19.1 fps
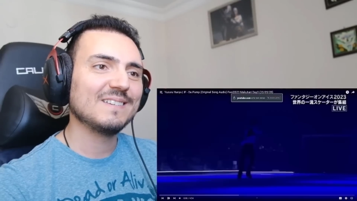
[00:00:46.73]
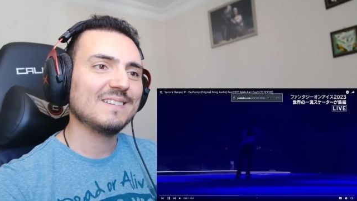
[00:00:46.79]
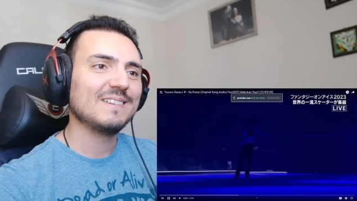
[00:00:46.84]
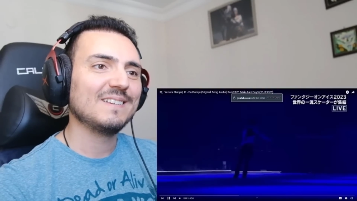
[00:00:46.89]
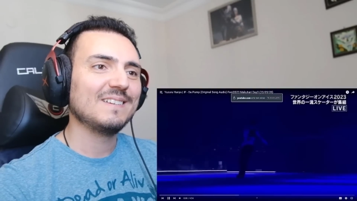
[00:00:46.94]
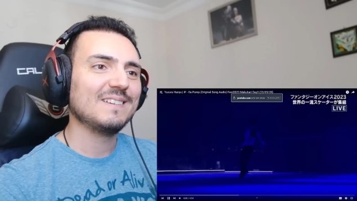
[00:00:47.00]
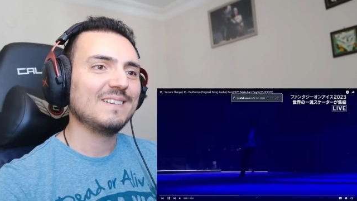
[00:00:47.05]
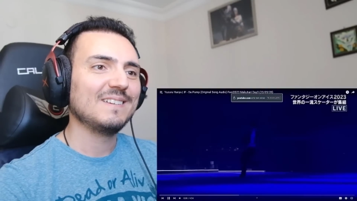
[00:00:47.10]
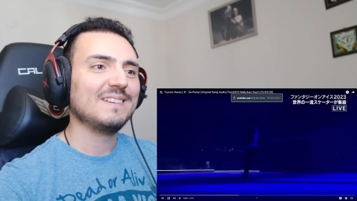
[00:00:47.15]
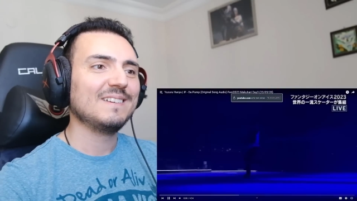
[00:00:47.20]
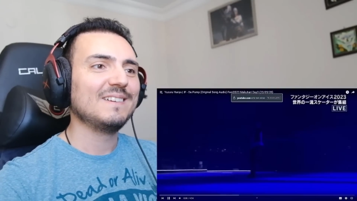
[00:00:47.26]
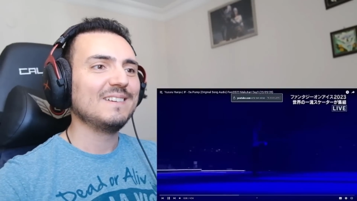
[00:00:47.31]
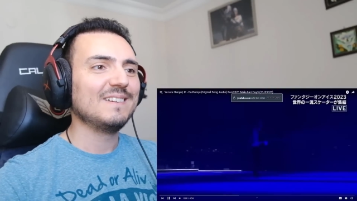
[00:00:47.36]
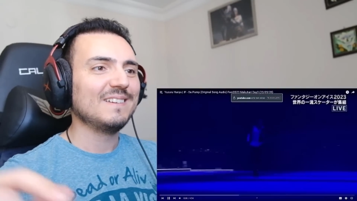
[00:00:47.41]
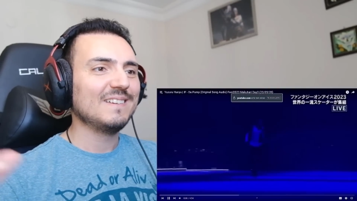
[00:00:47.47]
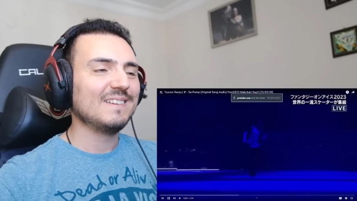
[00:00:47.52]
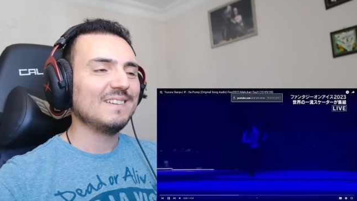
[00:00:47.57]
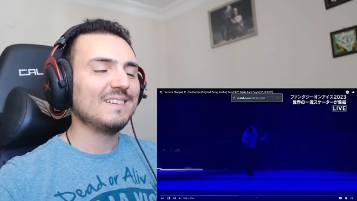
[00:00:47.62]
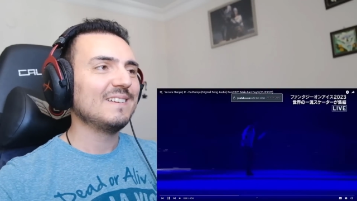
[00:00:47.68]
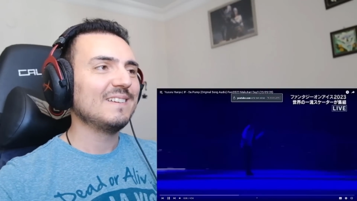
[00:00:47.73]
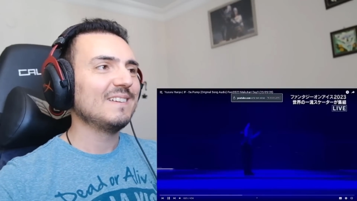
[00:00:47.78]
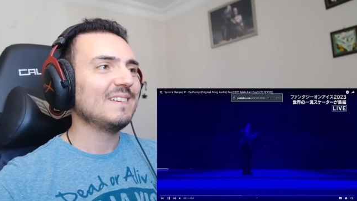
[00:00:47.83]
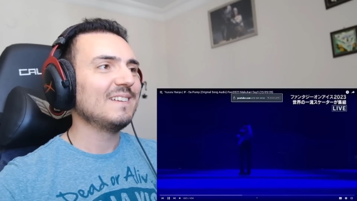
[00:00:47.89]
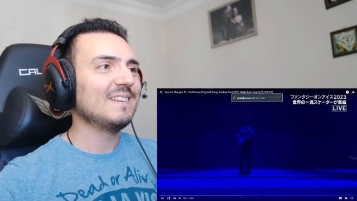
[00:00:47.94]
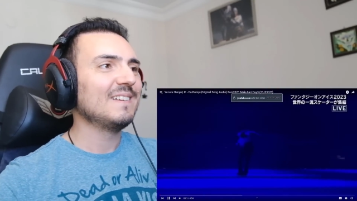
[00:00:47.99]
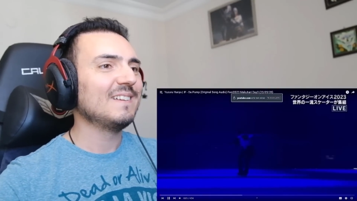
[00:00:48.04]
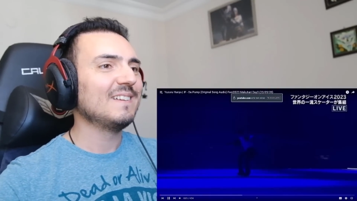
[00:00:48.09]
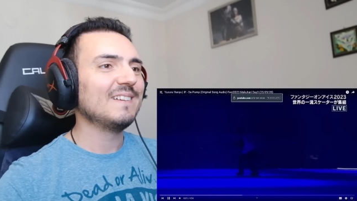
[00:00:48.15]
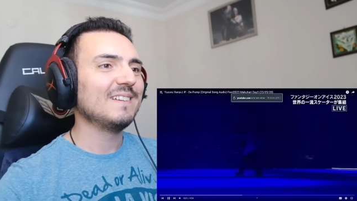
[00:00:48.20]

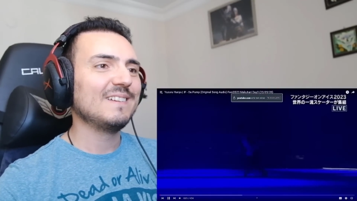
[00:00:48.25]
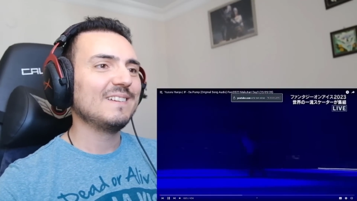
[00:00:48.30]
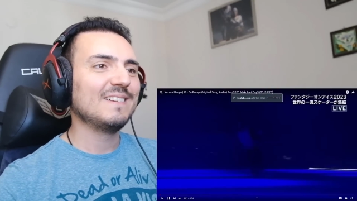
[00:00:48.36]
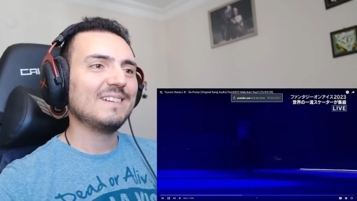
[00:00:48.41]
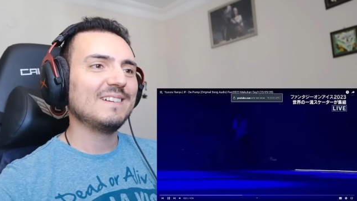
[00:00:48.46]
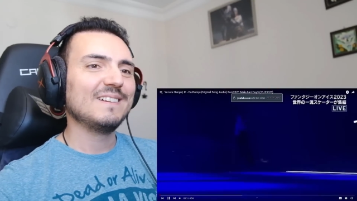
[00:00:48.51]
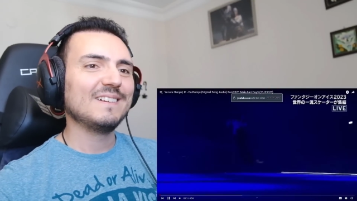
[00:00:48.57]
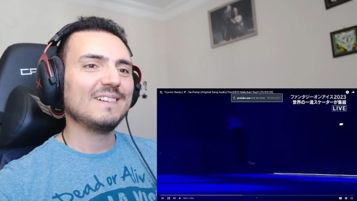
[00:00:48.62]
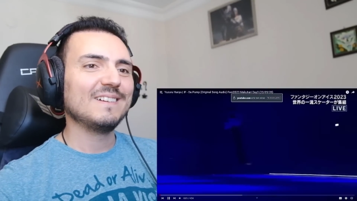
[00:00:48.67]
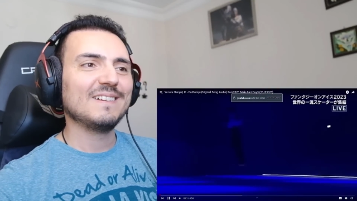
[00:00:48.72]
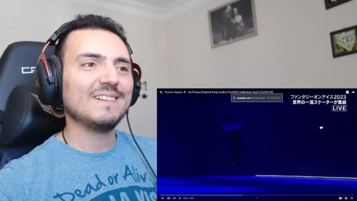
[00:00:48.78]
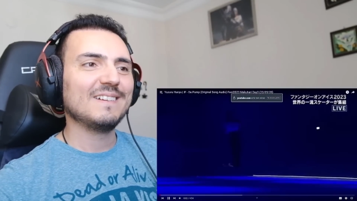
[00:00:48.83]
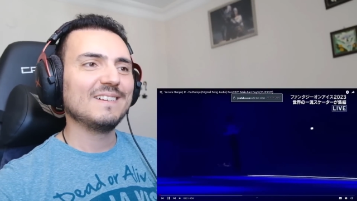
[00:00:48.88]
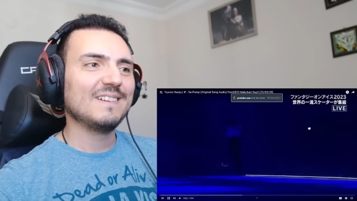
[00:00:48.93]
(no one is talking)